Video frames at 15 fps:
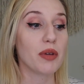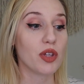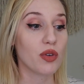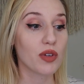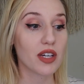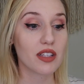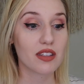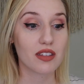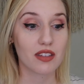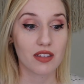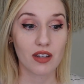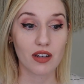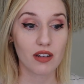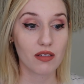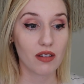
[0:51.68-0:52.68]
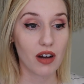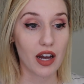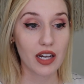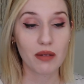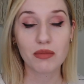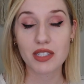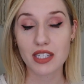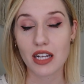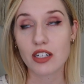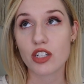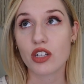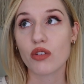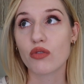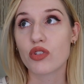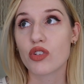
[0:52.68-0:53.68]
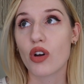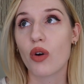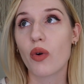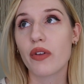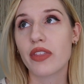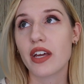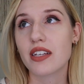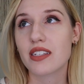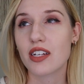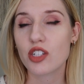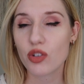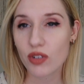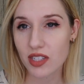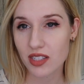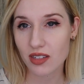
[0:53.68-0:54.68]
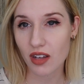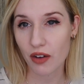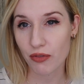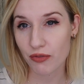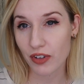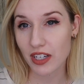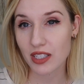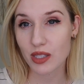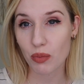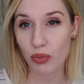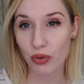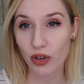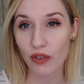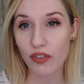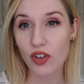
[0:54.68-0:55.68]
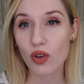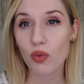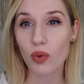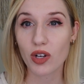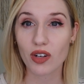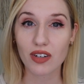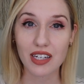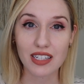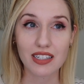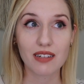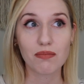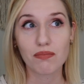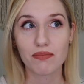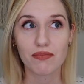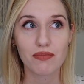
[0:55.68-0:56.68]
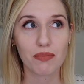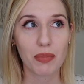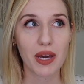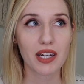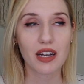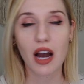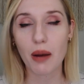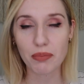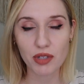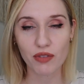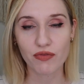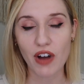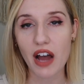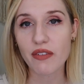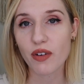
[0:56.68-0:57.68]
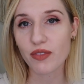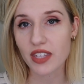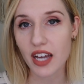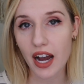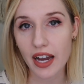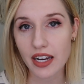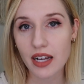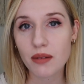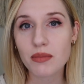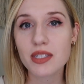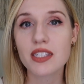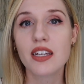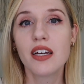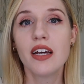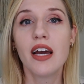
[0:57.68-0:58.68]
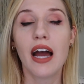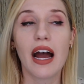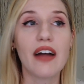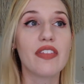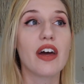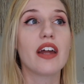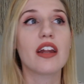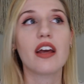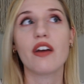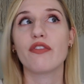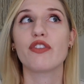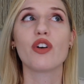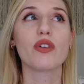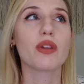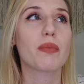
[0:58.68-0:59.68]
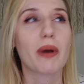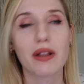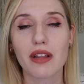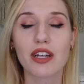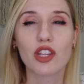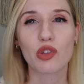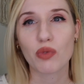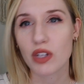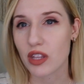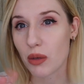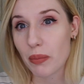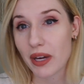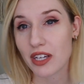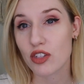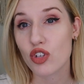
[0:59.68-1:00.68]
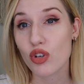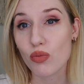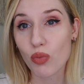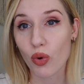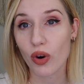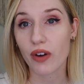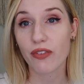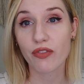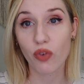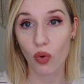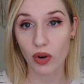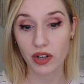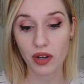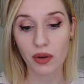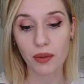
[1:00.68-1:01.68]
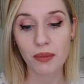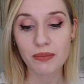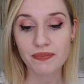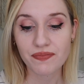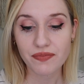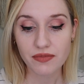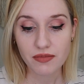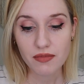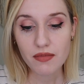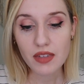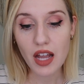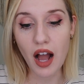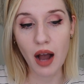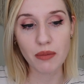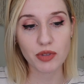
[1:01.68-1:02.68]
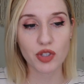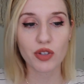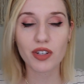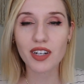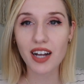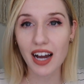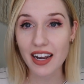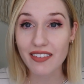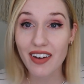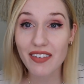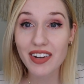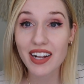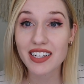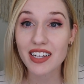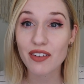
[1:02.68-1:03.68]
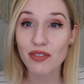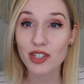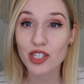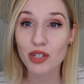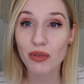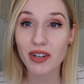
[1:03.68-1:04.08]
You get the items sent to you. So they send you a fix preview where you can pick up to 5 of the items. And then if you only pick like 3, they'll pick 2 more for you. So you can kind of have an idea of what you